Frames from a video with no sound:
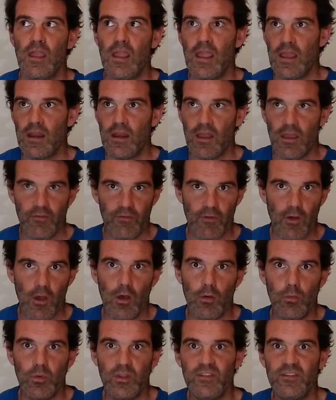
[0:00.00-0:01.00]
And I've
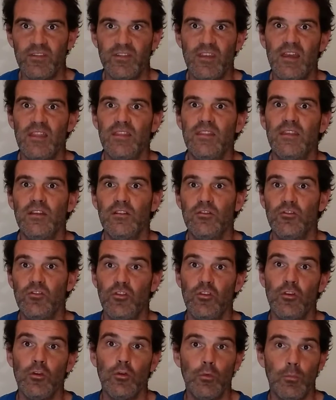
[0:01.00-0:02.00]
always said that
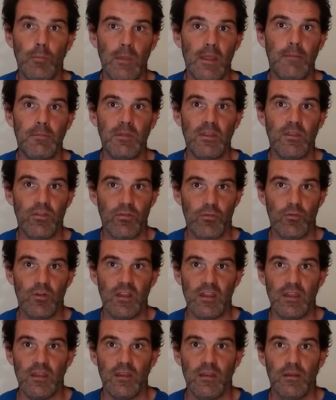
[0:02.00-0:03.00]
two, maybe
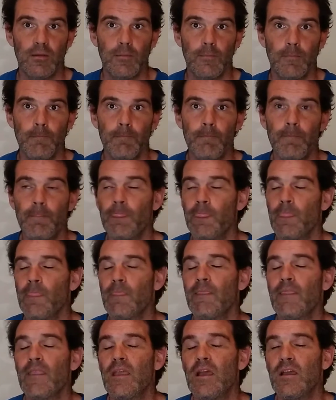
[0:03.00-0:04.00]
three.
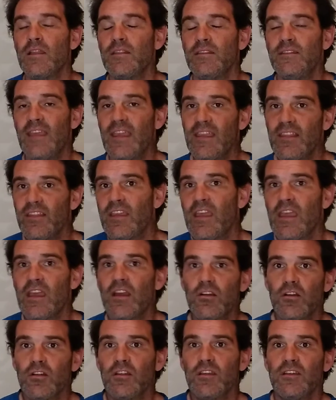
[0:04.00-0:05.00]
Daily
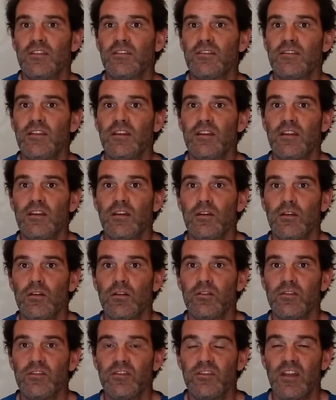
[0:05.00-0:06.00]
Anarchist did a
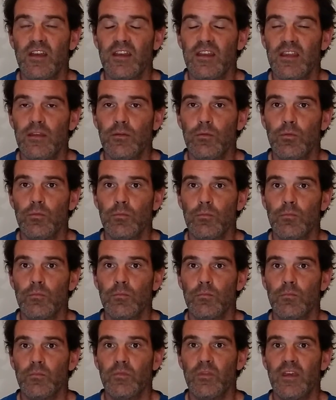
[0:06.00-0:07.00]
study
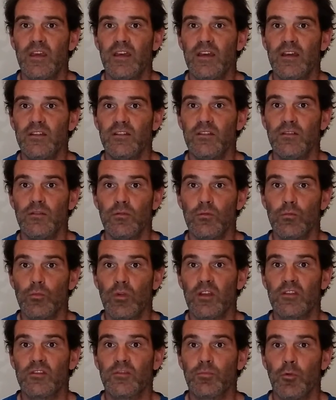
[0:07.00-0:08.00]
that
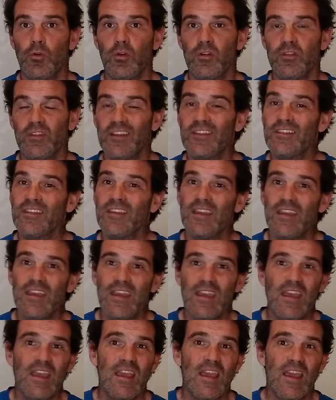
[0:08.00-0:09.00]
explored this,
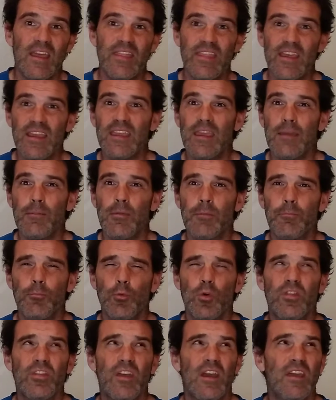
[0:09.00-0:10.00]
and that came up
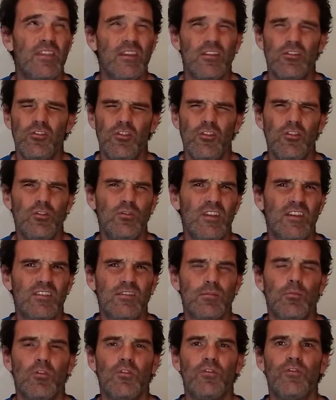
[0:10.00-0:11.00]
with, I think,
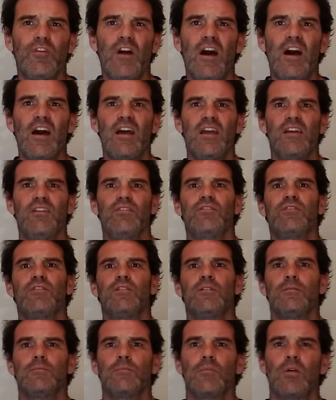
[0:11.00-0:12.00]
2.5. I'll
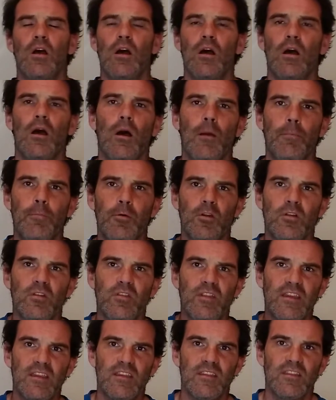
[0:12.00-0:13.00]
put a
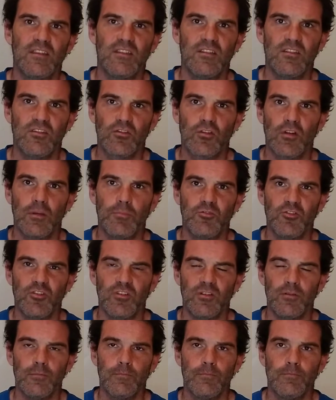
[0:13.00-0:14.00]
link in the
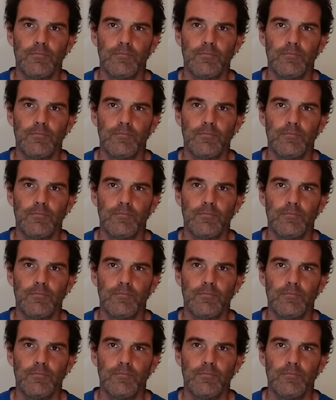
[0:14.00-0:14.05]
description.